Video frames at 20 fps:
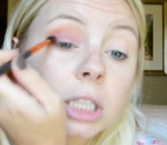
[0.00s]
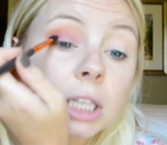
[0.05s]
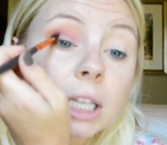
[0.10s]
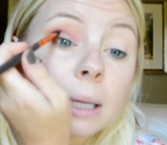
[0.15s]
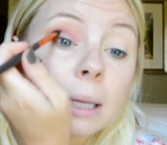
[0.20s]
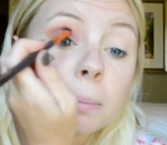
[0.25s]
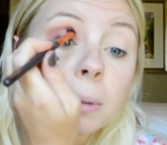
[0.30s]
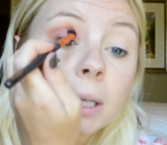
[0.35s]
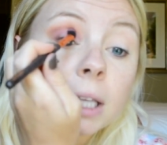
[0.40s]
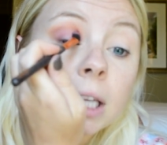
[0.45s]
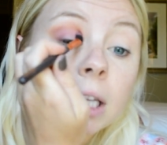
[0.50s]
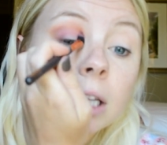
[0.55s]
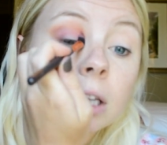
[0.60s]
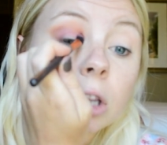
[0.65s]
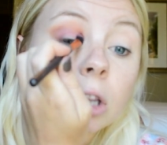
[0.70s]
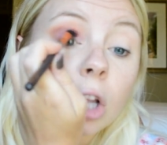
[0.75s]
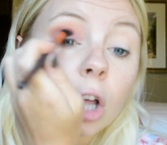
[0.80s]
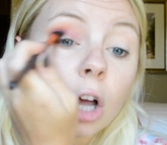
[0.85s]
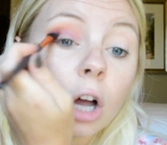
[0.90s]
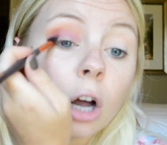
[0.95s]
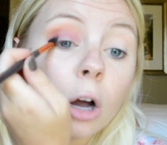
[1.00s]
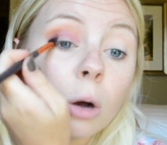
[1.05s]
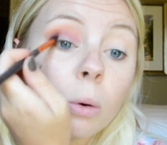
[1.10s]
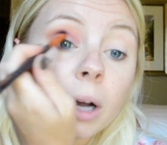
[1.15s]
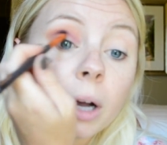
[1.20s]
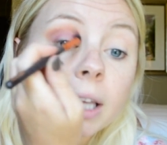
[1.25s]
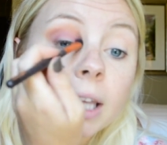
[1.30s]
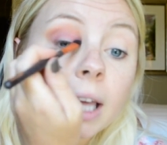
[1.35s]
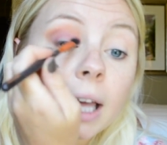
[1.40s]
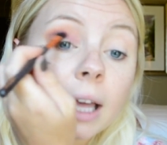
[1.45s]
keeping it low
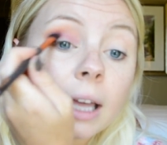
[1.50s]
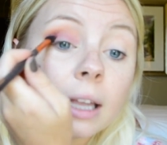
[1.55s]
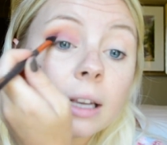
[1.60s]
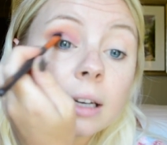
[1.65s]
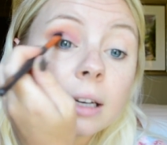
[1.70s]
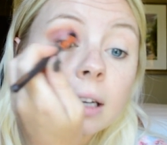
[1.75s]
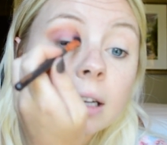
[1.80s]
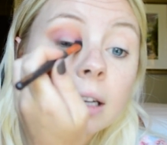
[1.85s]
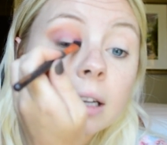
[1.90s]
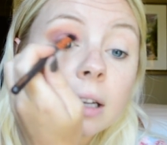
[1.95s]
again,